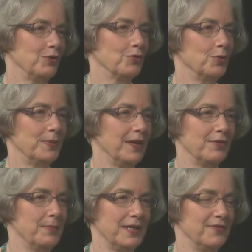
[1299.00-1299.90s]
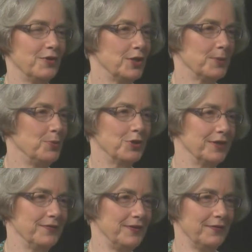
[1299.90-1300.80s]
group, and everybody's very
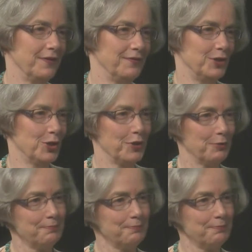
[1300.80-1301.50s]
supportive of each other.